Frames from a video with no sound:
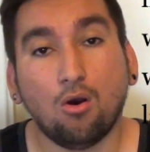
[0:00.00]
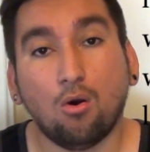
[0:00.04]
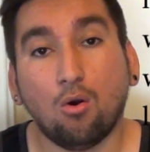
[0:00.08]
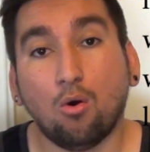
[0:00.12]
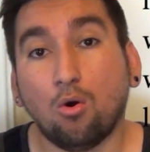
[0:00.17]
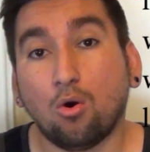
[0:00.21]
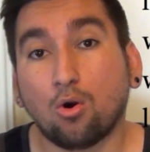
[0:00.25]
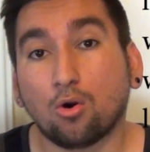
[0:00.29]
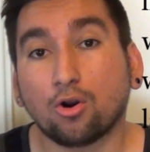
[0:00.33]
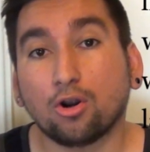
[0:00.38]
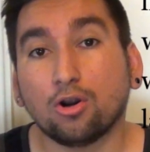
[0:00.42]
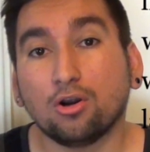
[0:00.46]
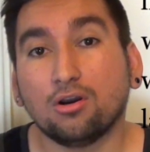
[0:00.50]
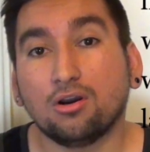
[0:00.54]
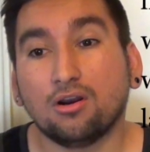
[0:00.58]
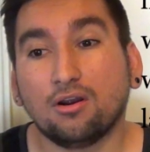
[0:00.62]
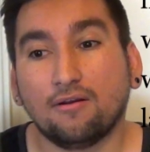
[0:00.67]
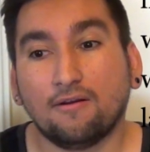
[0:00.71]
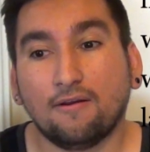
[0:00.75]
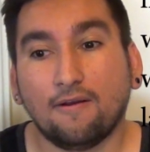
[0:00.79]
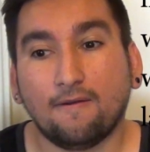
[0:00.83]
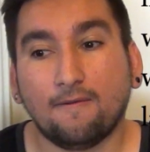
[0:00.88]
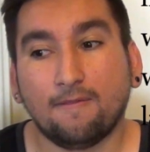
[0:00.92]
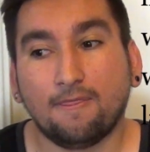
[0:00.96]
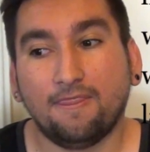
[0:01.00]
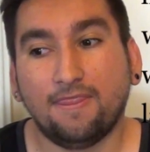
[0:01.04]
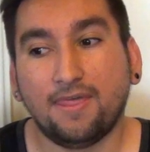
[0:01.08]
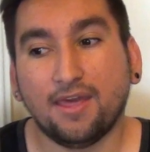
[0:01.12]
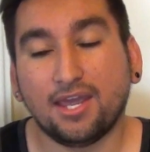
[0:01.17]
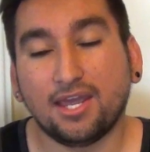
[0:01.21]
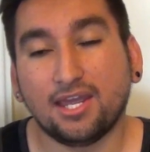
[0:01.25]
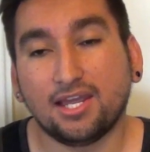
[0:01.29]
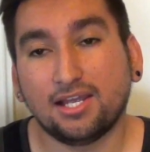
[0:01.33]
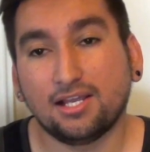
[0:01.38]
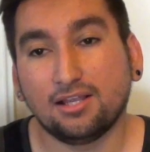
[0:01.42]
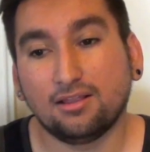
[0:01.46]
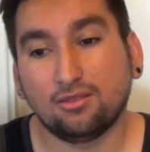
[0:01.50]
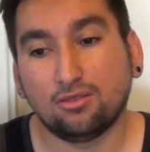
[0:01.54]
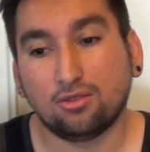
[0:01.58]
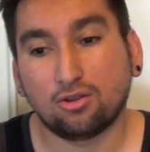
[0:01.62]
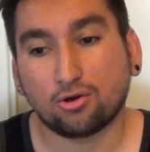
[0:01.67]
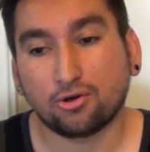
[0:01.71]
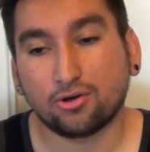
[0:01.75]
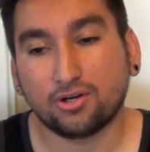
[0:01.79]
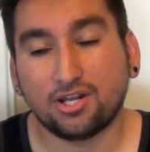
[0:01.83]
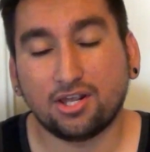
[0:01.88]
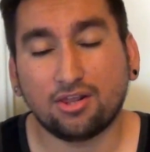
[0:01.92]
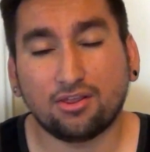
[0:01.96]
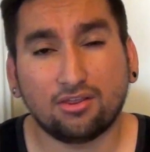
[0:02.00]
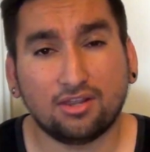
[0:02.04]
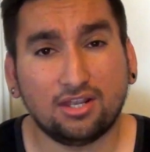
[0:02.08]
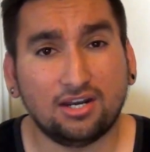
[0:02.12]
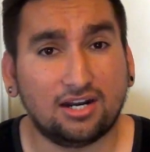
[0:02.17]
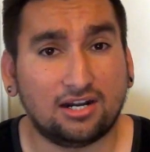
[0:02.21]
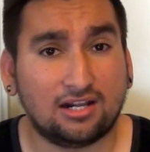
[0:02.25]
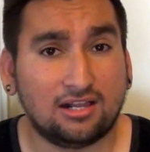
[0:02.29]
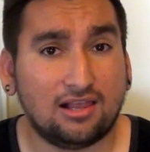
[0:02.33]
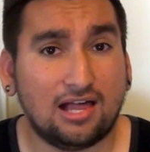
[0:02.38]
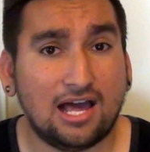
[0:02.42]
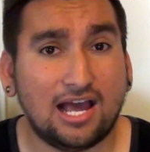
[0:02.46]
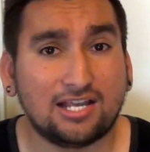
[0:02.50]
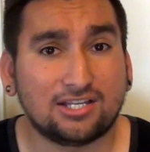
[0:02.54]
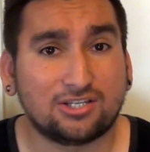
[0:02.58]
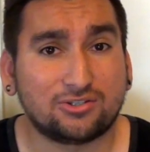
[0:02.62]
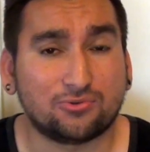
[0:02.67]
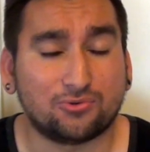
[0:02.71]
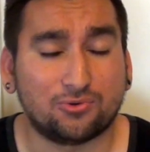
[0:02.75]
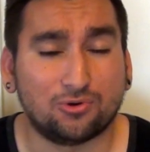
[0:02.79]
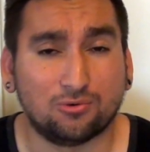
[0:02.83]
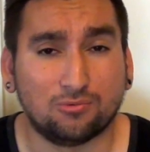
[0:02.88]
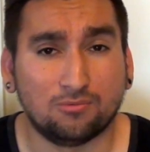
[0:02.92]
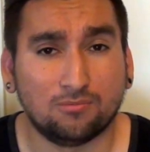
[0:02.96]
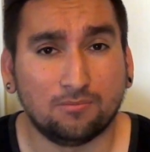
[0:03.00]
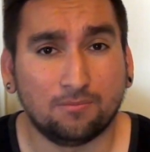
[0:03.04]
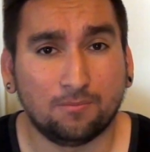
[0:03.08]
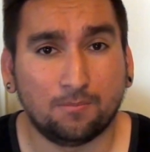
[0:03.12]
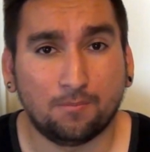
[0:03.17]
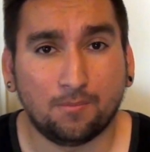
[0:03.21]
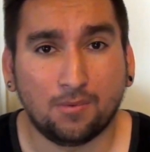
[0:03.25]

or they learn it in a classroom.